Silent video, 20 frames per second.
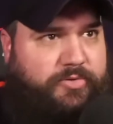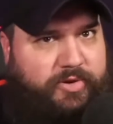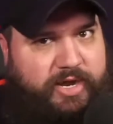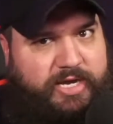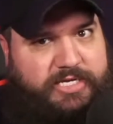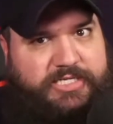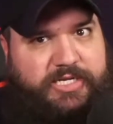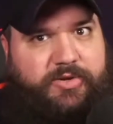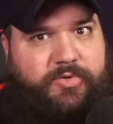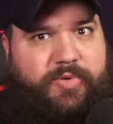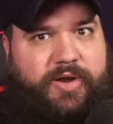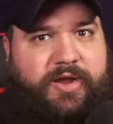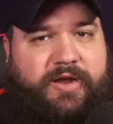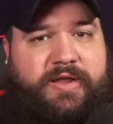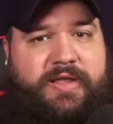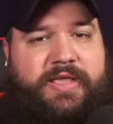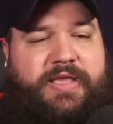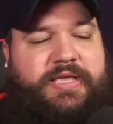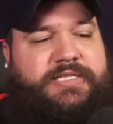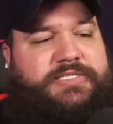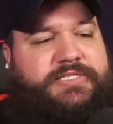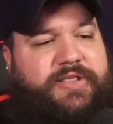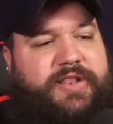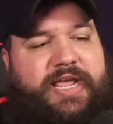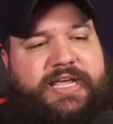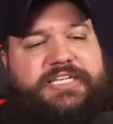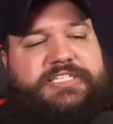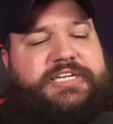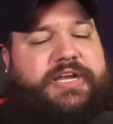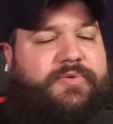creation career so that
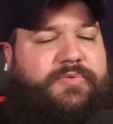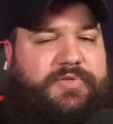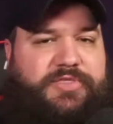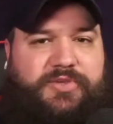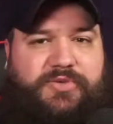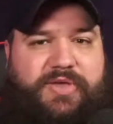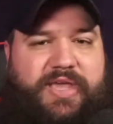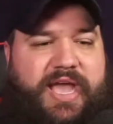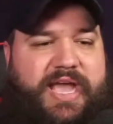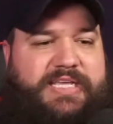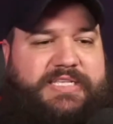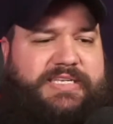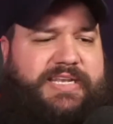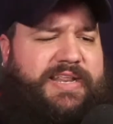I can share with you guys.